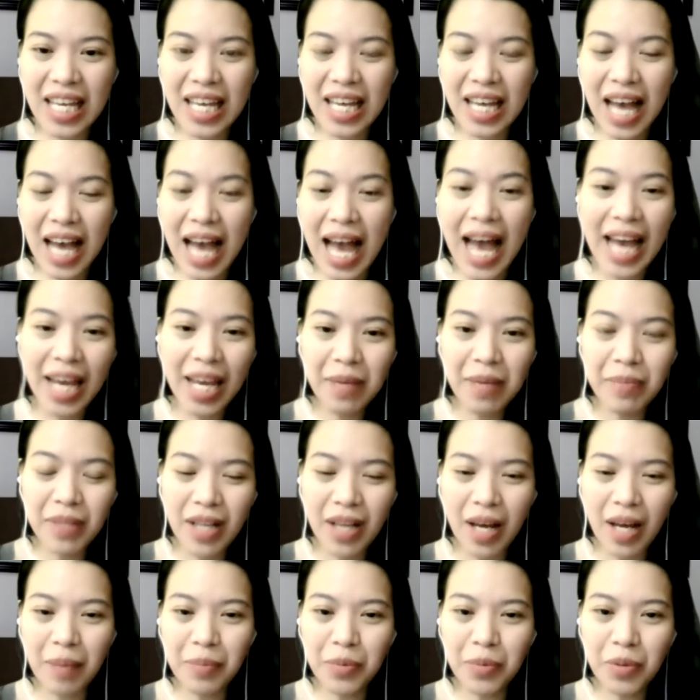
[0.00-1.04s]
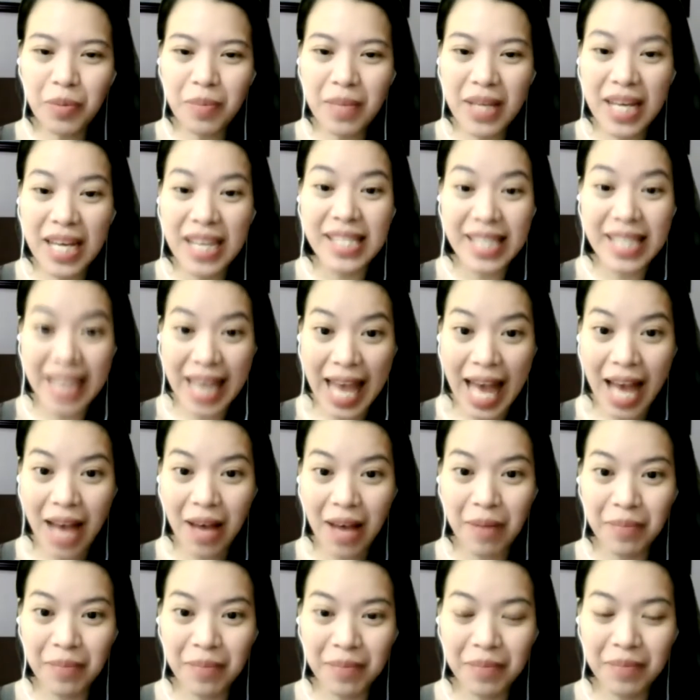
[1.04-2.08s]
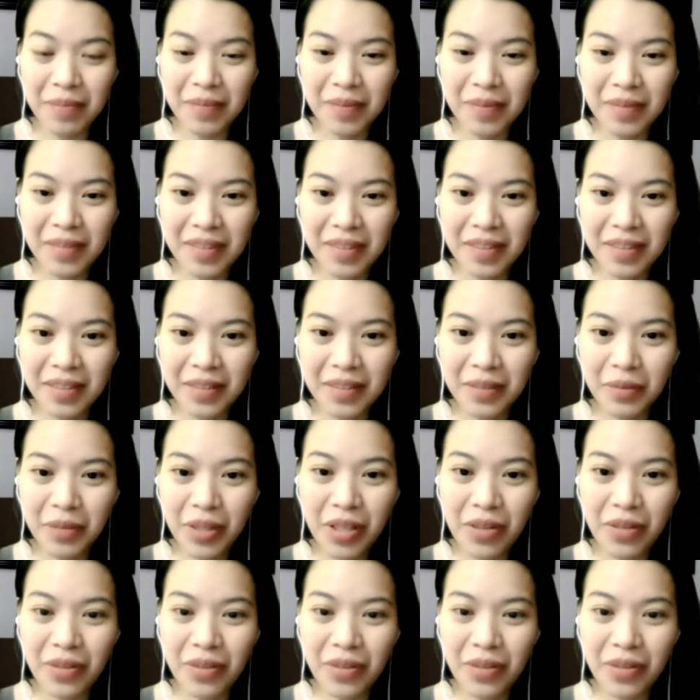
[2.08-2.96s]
hyped up to be a scam. What do you